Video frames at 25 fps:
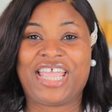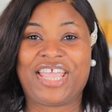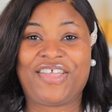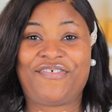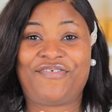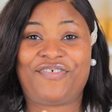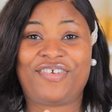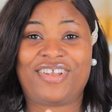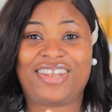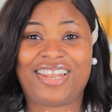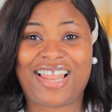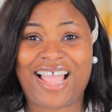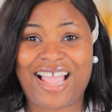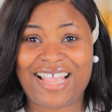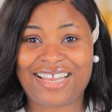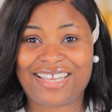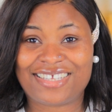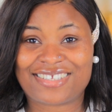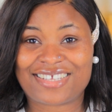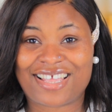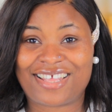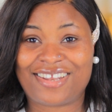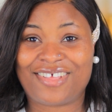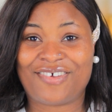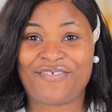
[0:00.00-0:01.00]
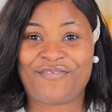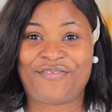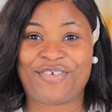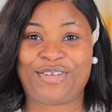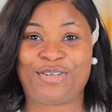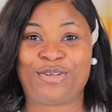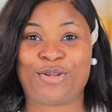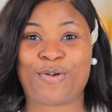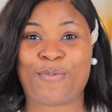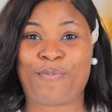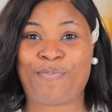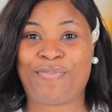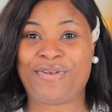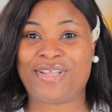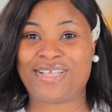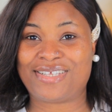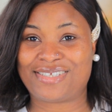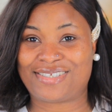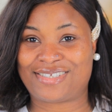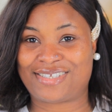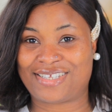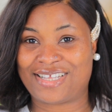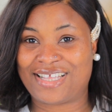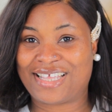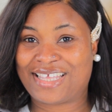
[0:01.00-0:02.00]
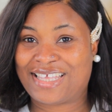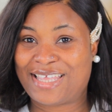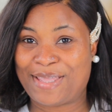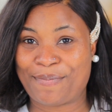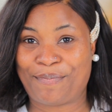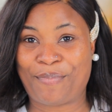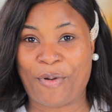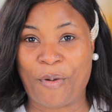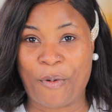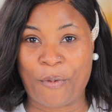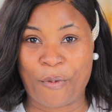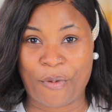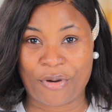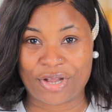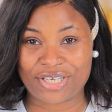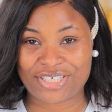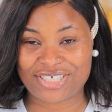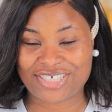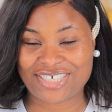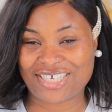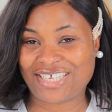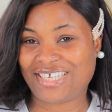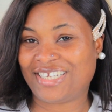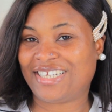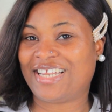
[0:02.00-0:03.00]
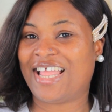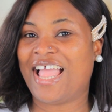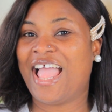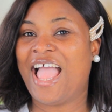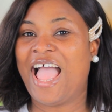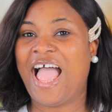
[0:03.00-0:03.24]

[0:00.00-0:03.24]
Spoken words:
if you like this kind of video, please keep on watching